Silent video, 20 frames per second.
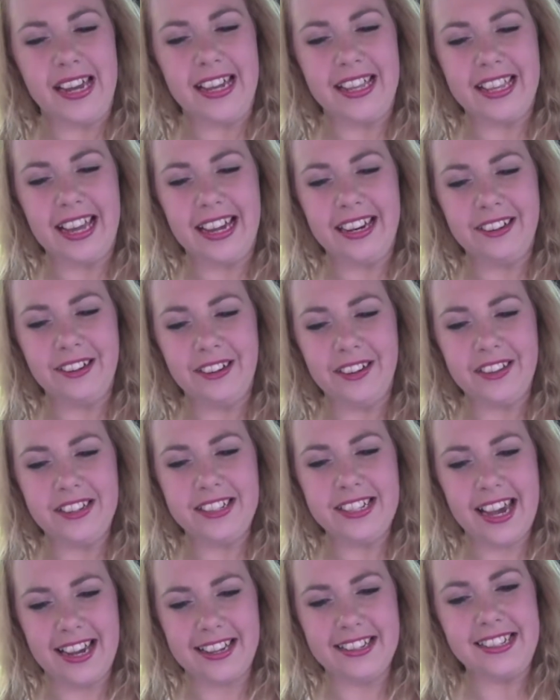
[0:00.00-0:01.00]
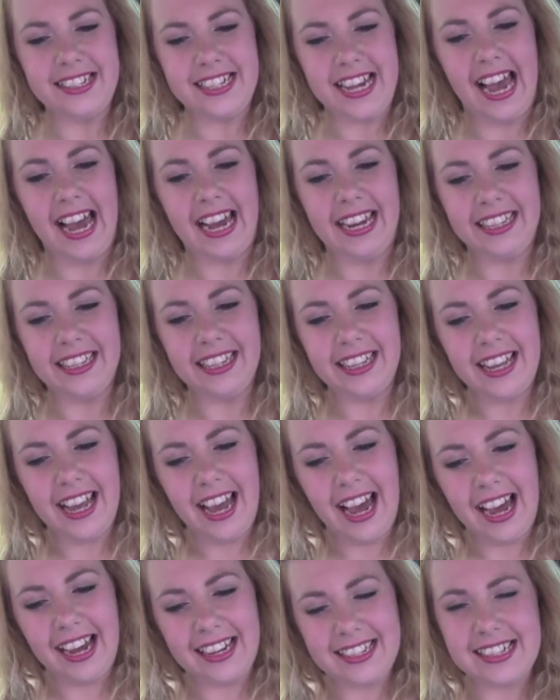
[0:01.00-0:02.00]
And then on the test day,
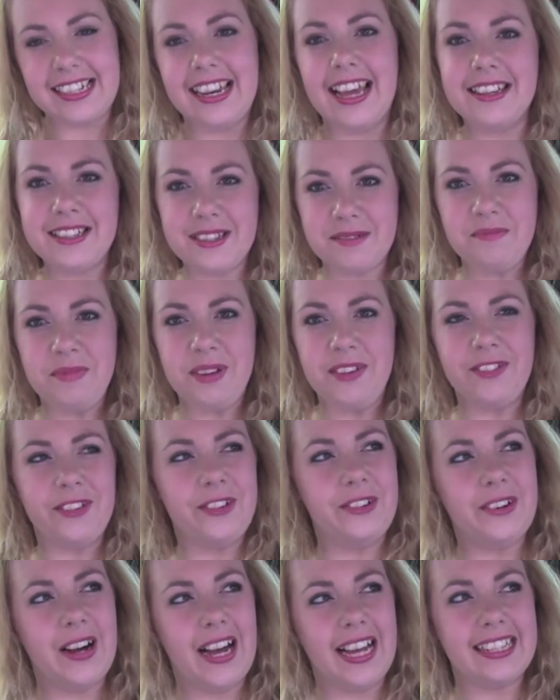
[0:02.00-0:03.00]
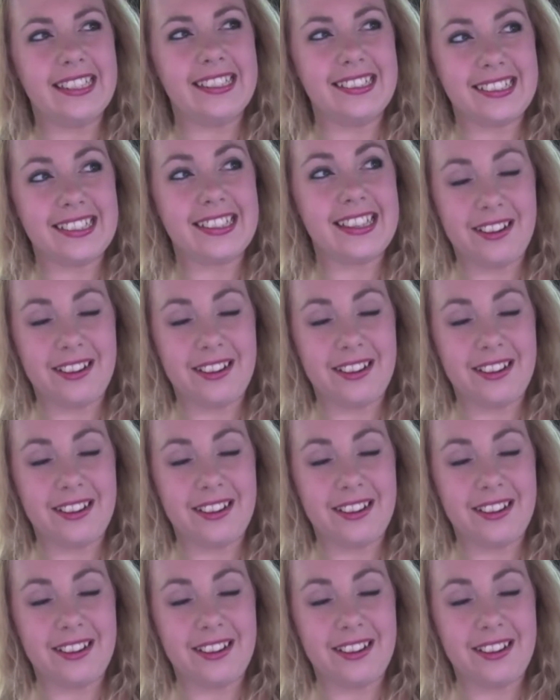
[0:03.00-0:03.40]
I had a lesson beforehand,